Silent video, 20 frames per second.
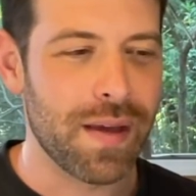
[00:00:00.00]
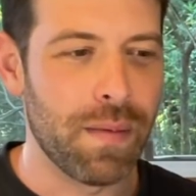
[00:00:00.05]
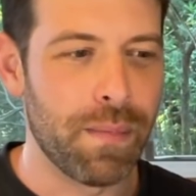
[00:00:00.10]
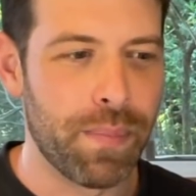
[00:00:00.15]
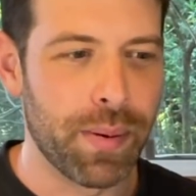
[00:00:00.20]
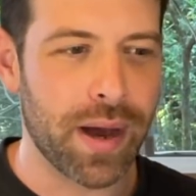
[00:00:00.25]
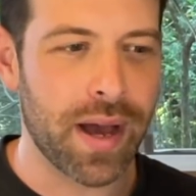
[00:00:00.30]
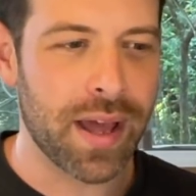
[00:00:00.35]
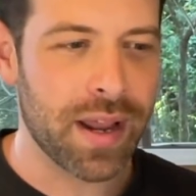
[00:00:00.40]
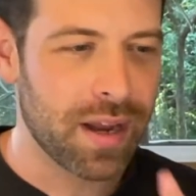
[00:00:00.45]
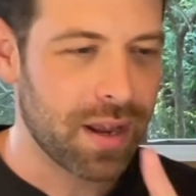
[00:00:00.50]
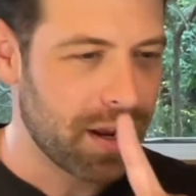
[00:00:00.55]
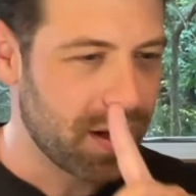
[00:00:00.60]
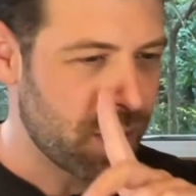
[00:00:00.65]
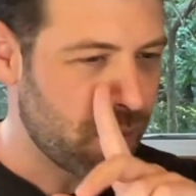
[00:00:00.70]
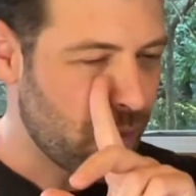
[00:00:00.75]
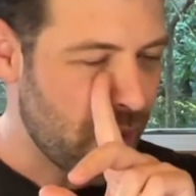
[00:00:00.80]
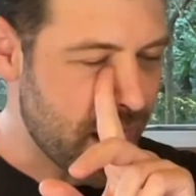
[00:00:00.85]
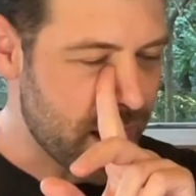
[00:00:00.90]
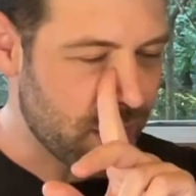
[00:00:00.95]
But
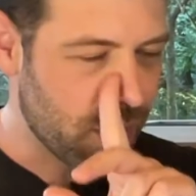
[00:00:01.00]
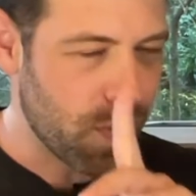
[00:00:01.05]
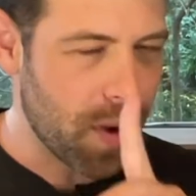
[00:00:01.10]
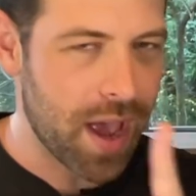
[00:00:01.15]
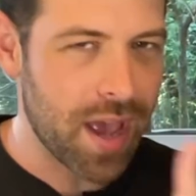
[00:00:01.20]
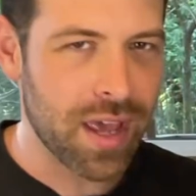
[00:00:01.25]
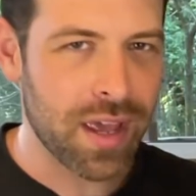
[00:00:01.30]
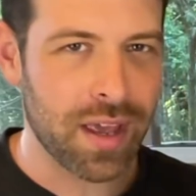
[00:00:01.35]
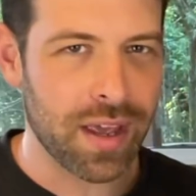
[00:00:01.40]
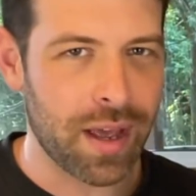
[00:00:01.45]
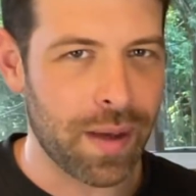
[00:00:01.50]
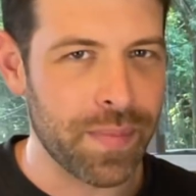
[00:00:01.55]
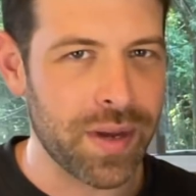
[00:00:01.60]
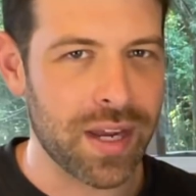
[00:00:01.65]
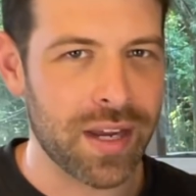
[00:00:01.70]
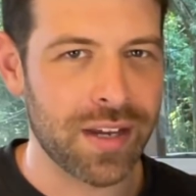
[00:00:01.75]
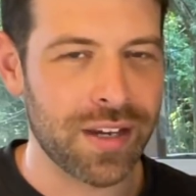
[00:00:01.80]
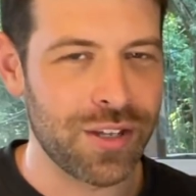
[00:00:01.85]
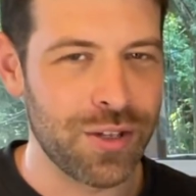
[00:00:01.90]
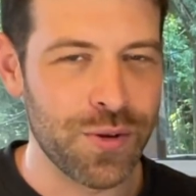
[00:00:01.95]
right away, I
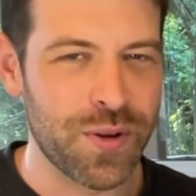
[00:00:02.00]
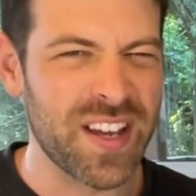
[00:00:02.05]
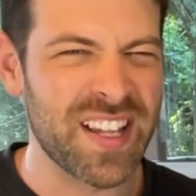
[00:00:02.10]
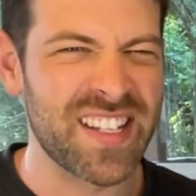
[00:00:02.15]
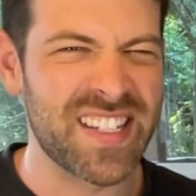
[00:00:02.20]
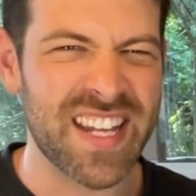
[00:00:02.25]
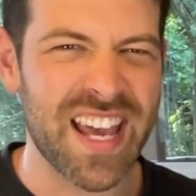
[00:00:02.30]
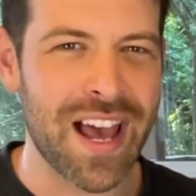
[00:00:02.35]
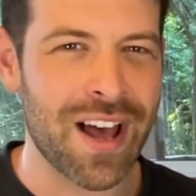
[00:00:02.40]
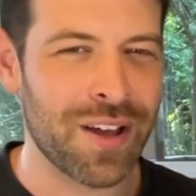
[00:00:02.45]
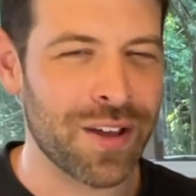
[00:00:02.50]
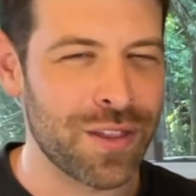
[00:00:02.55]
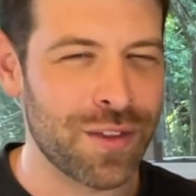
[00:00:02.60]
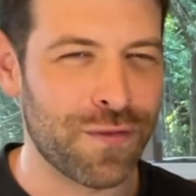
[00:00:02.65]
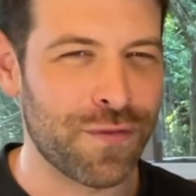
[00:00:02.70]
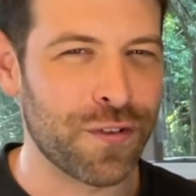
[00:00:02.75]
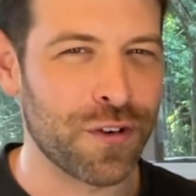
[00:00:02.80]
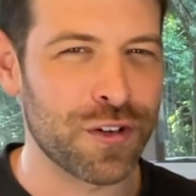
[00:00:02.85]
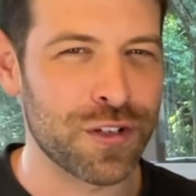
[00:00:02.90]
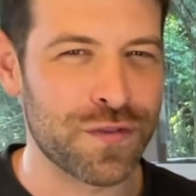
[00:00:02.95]
mean, you can tell in the
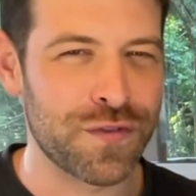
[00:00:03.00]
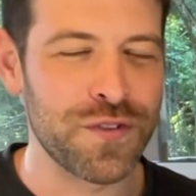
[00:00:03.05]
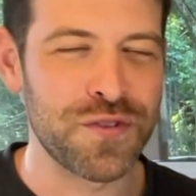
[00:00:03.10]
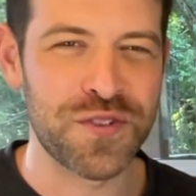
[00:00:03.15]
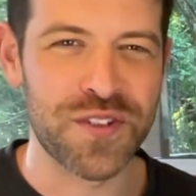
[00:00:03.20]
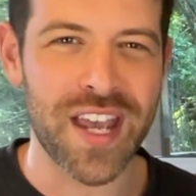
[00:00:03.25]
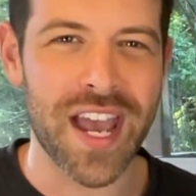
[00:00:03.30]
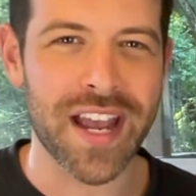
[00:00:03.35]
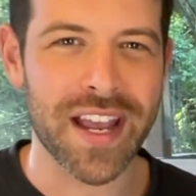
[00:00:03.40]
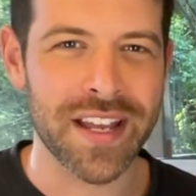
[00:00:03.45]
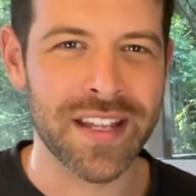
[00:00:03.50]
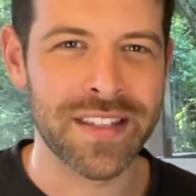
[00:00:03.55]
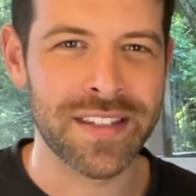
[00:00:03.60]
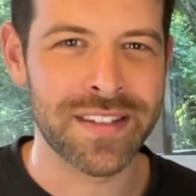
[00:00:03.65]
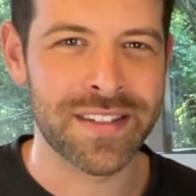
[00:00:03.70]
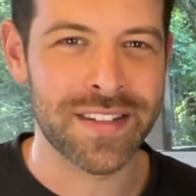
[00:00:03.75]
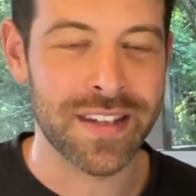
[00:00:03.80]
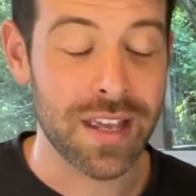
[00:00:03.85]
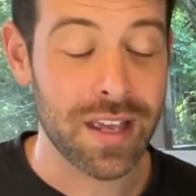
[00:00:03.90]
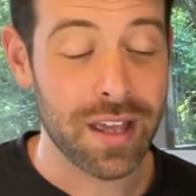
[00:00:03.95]
first few
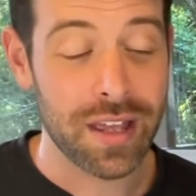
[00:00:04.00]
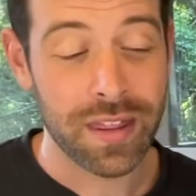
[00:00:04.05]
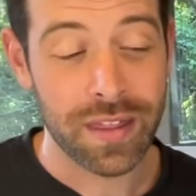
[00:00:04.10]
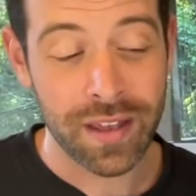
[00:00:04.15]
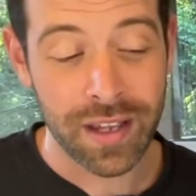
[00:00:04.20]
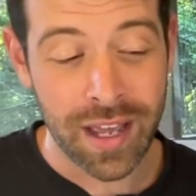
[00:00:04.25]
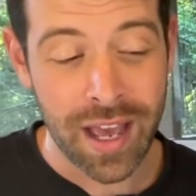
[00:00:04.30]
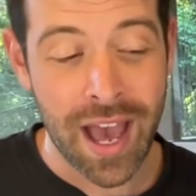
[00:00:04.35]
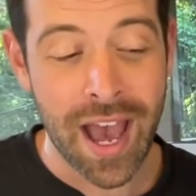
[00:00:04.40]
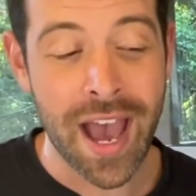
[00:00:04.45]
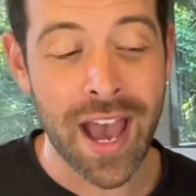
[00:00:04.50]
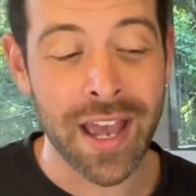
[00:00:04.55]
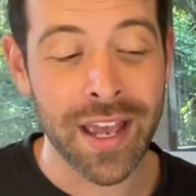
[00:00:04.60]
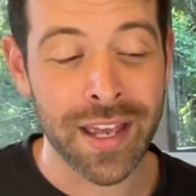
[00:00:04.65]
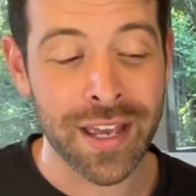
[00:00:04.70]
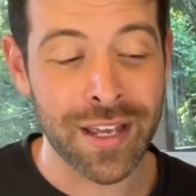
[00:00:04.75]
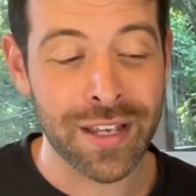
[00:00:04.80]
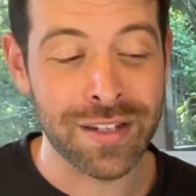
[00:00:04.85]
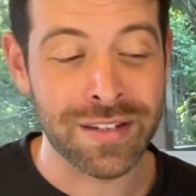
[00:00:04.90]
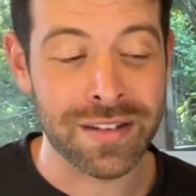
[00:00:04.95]
seconds, the guy
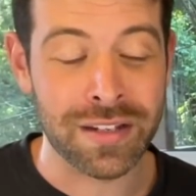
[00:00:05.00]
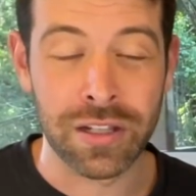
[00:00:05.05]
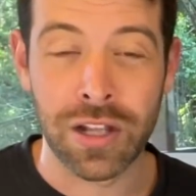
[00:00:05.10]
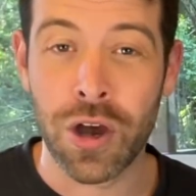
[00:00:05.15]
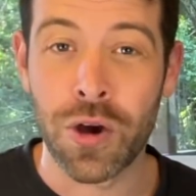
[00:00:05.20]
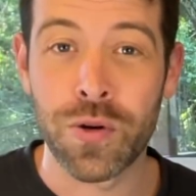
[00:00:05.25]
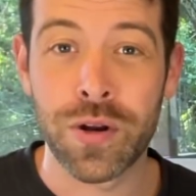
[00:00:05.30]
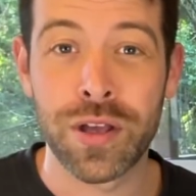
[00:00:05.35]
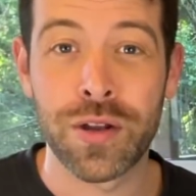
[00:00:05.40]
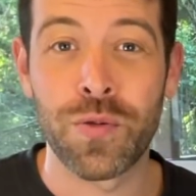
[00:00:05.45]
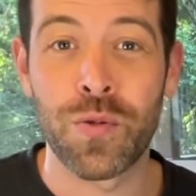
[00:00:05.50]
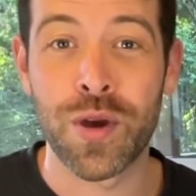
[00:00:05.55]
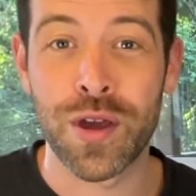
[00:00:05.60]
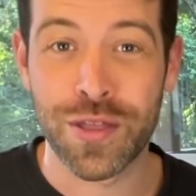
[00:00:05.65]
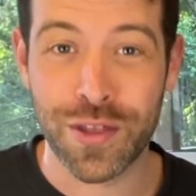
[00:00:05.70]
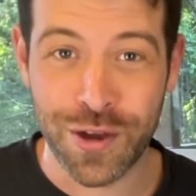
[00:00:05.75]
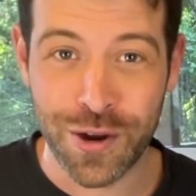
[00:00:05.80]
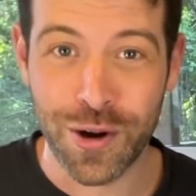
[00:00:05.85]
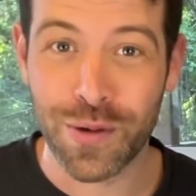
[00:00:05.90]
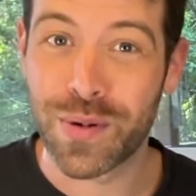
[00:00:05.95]
is loaded
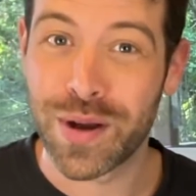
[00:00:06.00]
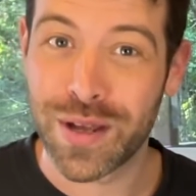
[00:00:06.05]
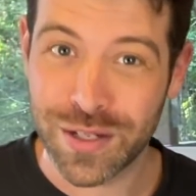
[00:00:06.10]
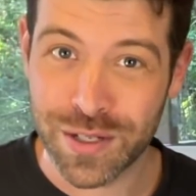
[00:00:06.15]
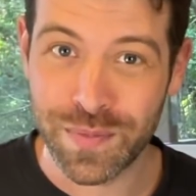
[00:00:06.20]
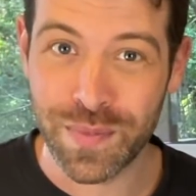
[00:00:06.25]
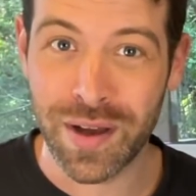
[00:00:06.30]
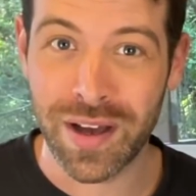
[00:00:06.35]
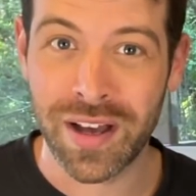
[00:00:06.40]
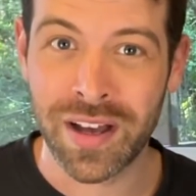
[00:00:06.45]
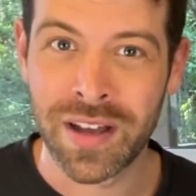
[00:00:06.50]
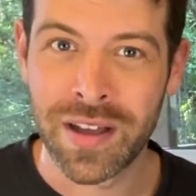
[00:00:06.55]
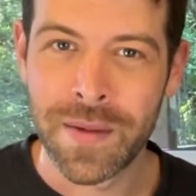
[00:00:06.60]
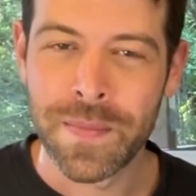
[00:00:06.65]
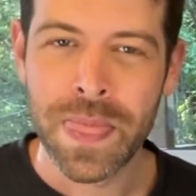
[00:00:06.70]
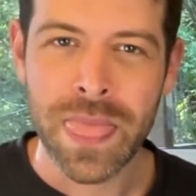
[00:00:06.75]
with charisma.